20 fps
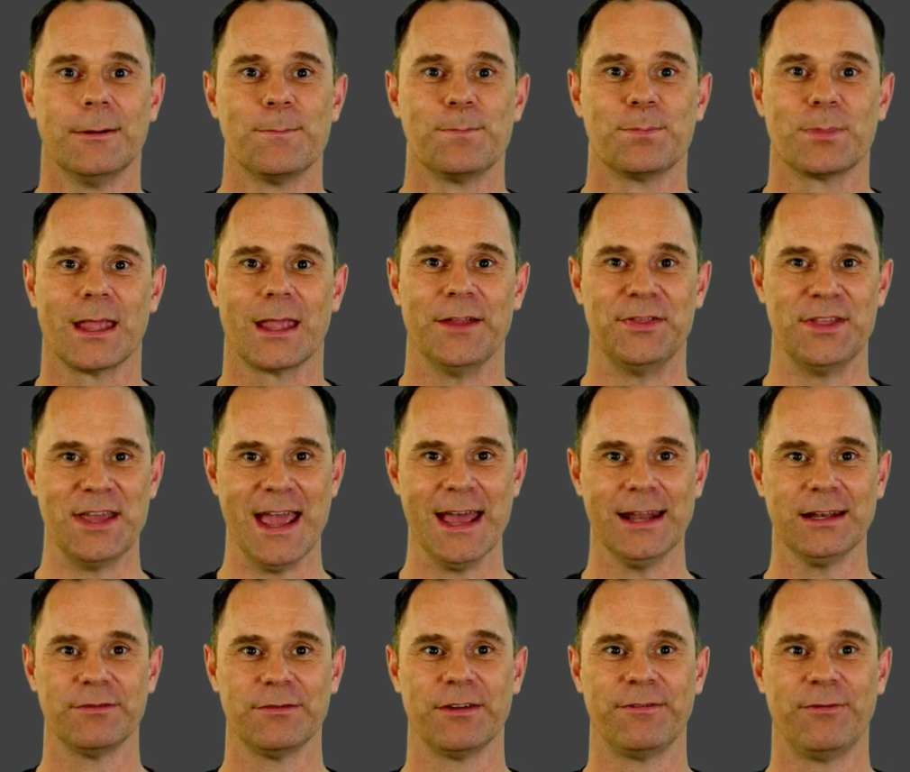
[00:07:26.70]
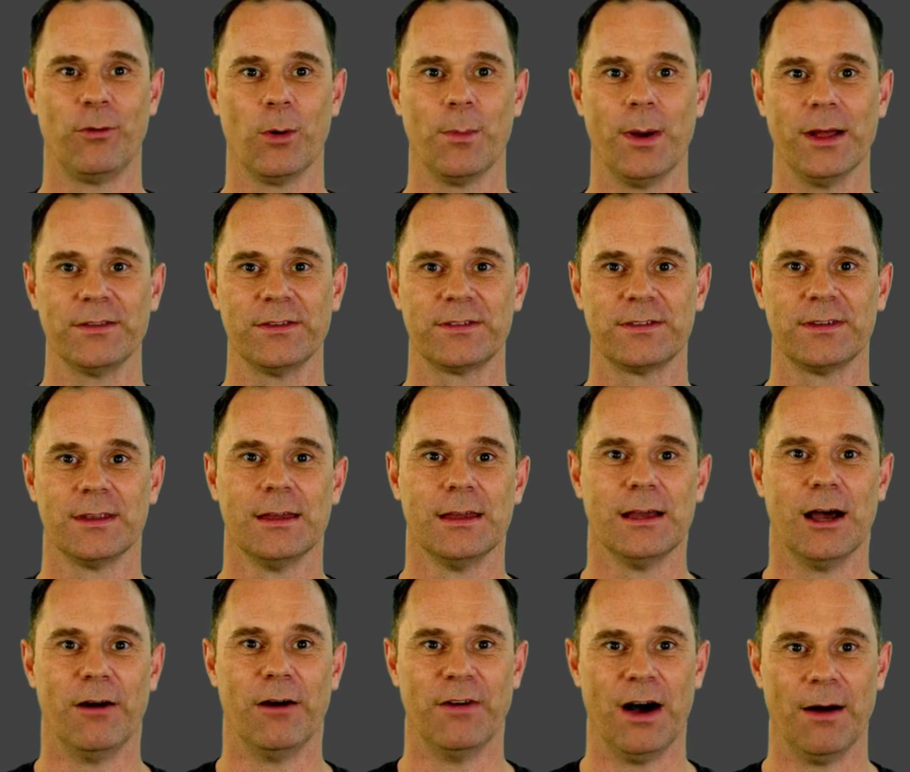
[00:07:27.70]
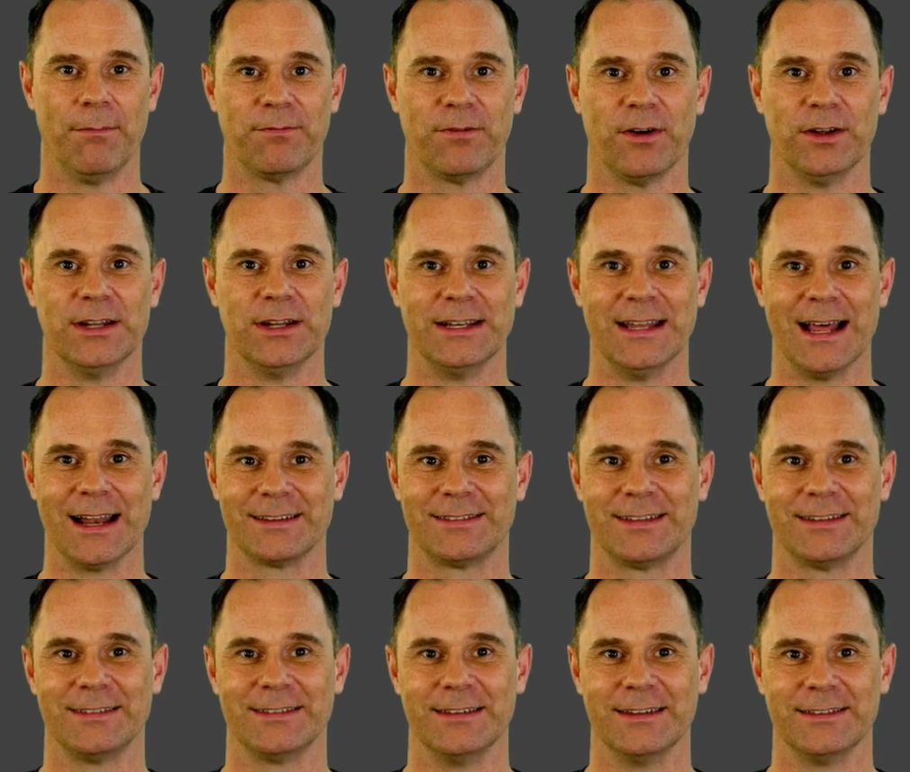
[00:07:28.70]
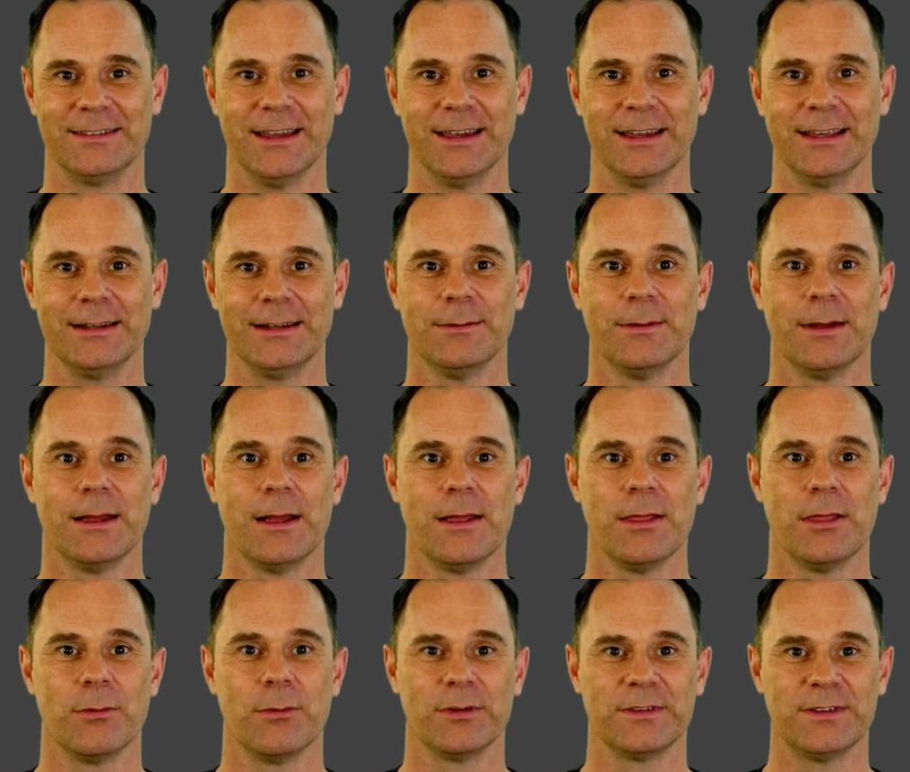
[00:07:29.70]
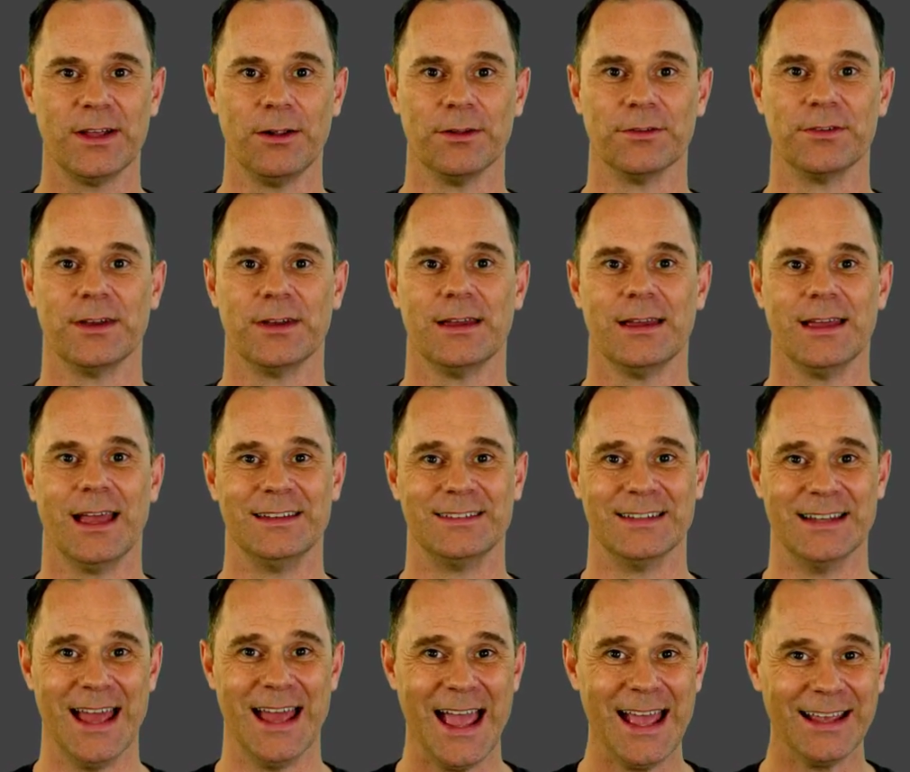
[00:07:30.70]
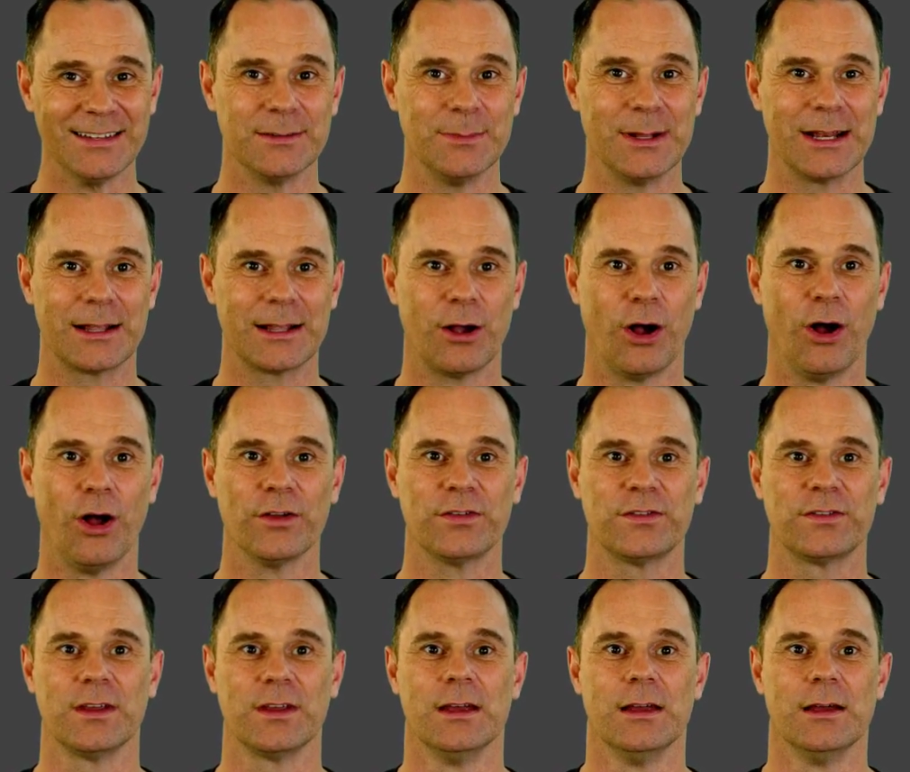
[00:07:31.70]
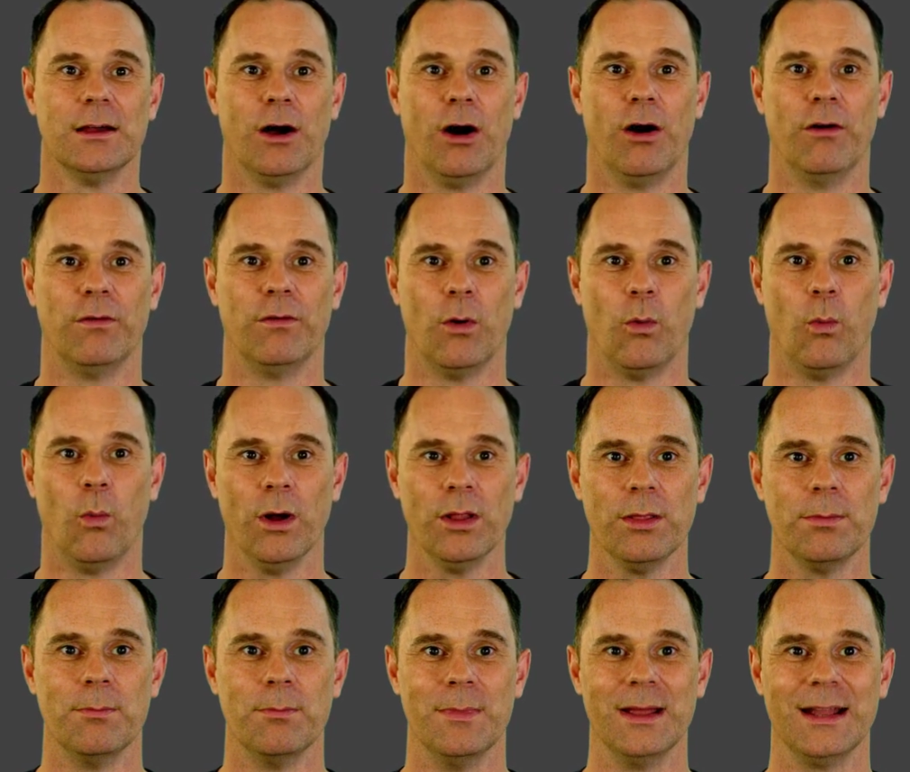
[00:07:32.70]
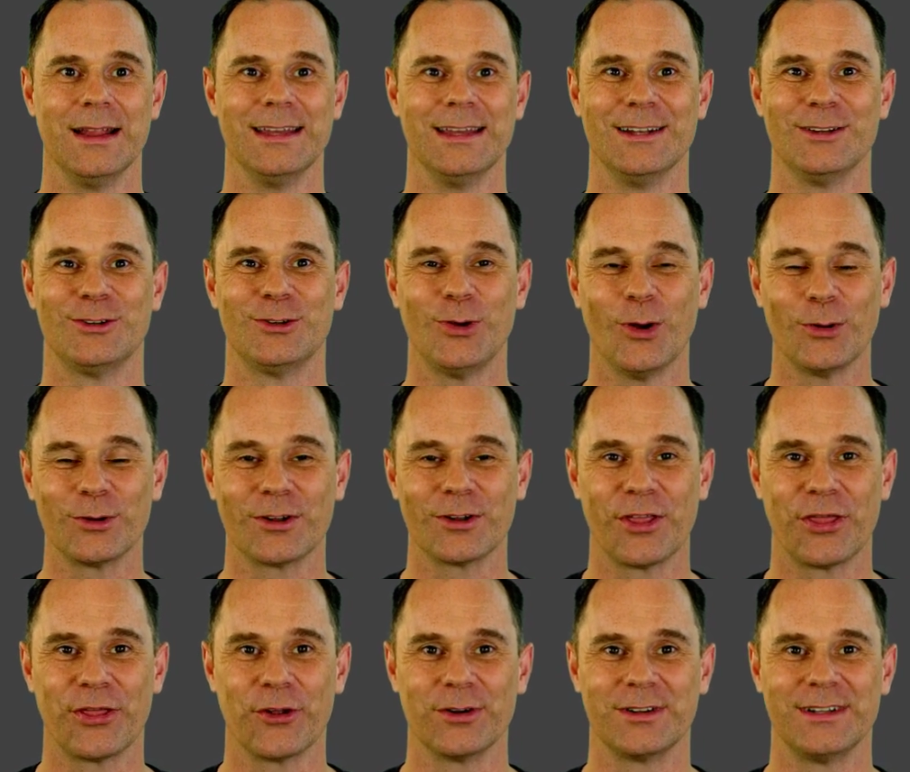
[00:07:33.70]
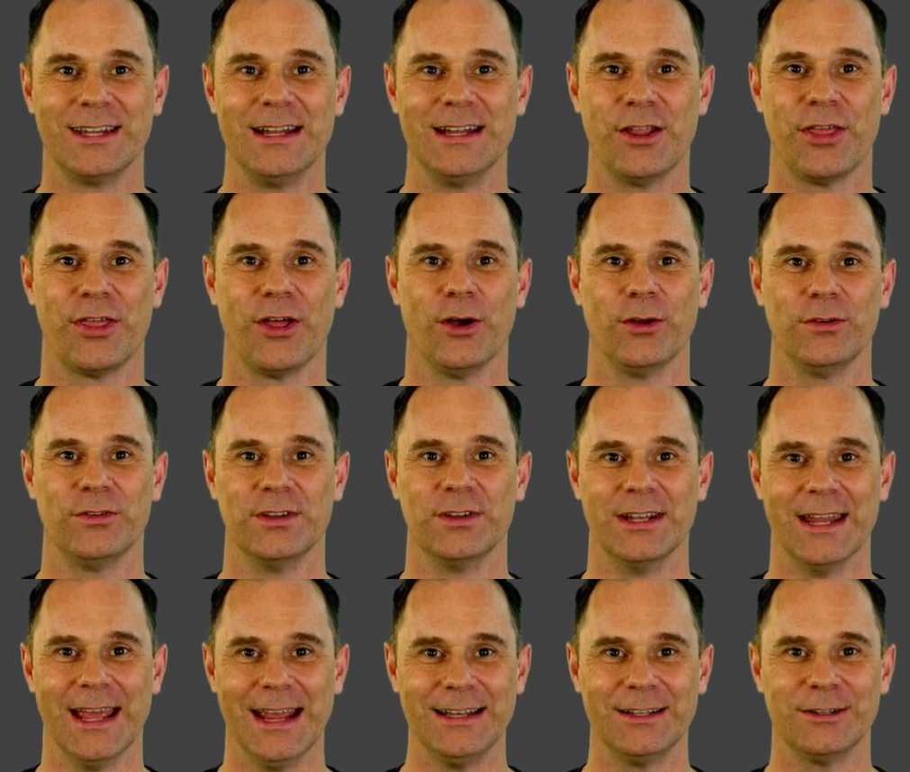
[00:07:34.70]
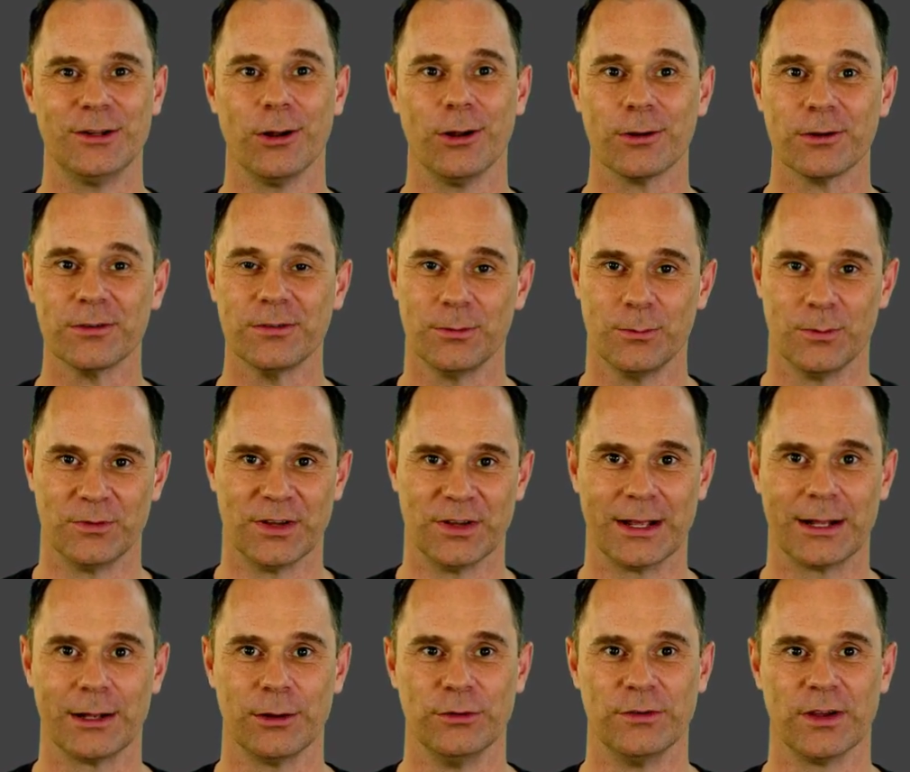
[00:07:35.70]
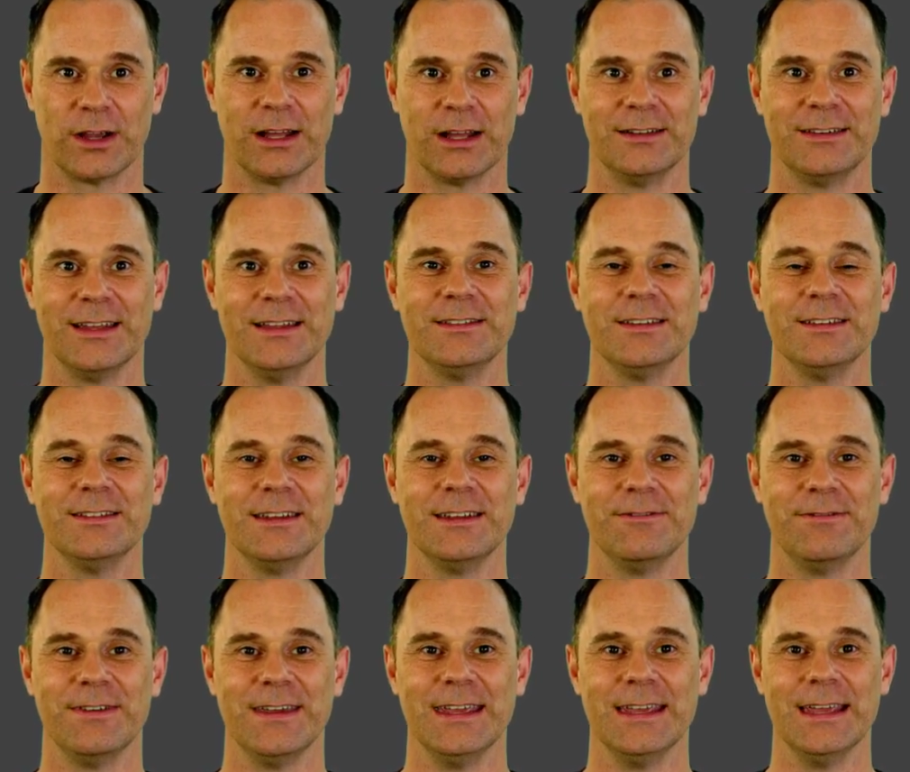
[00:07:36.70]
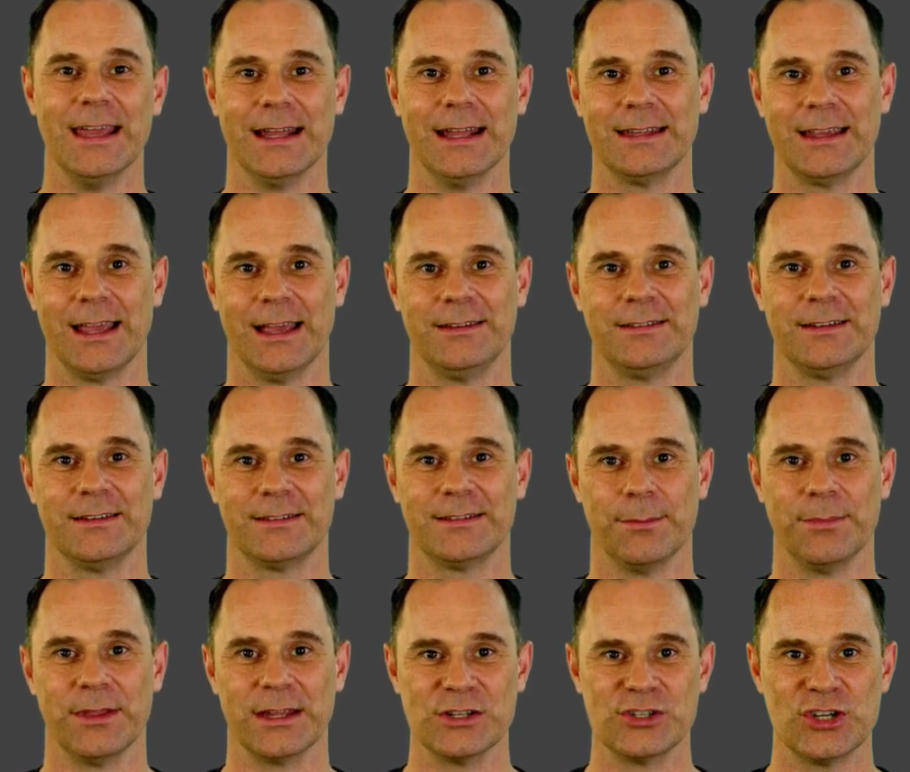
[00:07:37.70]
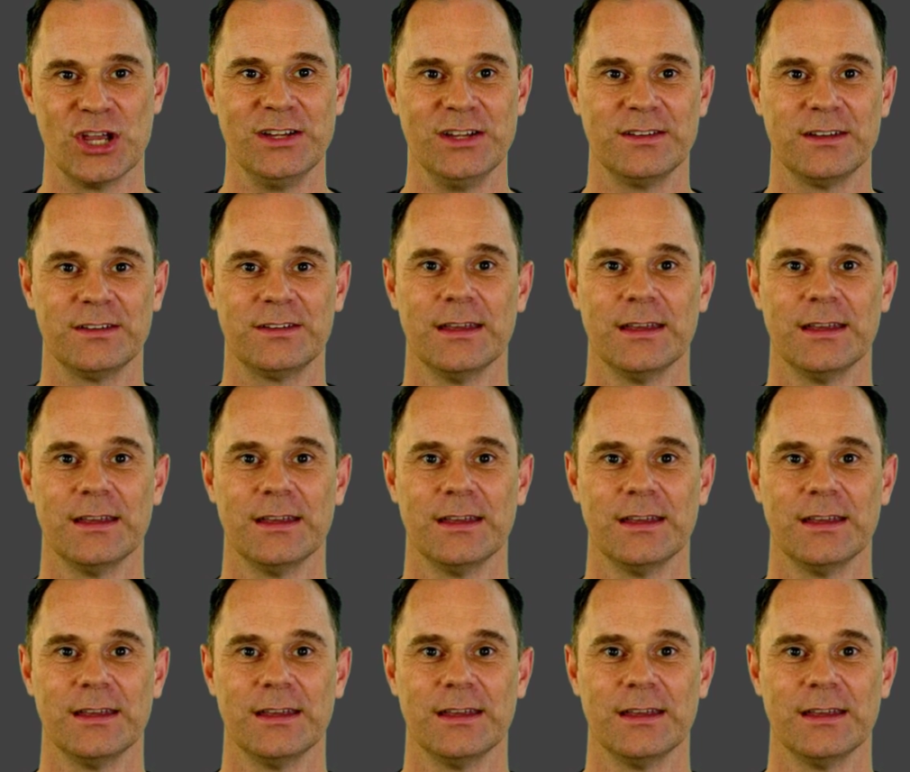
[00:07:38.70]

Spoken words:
At the end of the 4 months of upfront analysis and design, the result is an estimated cost of $1,213,008, which includes a contingency fee in case something changes.